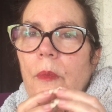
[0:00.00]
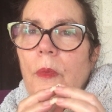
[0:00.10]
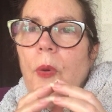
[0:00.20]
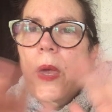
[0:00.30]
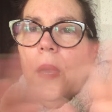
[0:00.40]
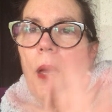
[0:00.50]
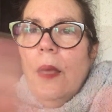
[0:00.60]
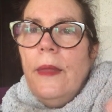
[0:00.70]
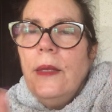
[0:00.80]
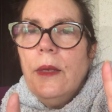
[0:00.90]
okay,
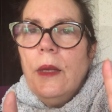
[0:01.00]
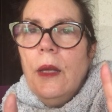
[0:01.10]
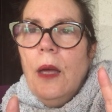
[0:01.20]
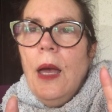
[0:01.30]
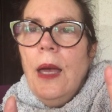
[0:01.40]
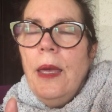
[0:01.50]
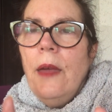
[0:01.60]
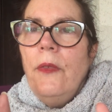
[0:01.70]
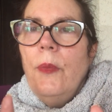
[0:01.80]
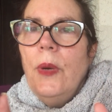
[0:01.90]
that's it. Hi
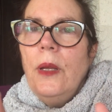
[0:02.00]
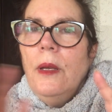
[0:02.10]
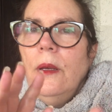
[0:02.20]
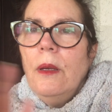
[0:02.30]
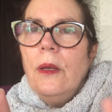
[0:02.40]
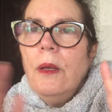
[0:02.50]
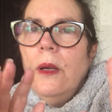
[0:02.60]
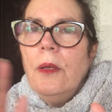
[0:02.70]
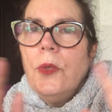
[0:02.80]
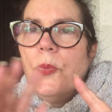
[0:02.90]
everybody,
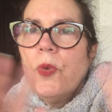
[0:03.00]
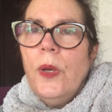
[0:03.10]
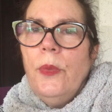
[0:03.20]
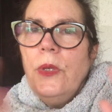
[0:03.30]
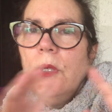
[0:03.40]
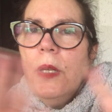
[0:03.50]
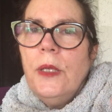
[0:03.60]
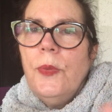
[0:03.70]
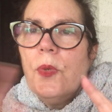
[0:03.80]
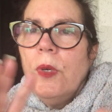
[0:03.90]
subscribers,
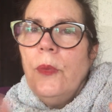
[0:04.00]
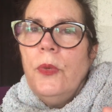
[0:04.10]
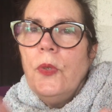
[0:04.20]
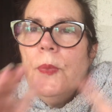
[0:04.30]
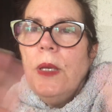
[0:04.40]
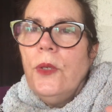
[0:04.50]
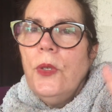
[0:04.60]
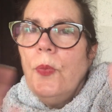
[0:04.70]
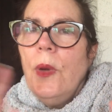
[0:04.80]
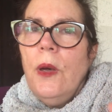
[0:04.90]
non-subscribers,
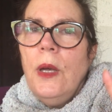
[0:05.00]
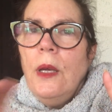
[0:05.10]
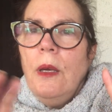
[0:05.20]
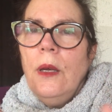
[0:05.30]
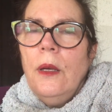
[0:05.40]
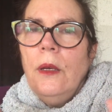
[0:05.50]
passers-by,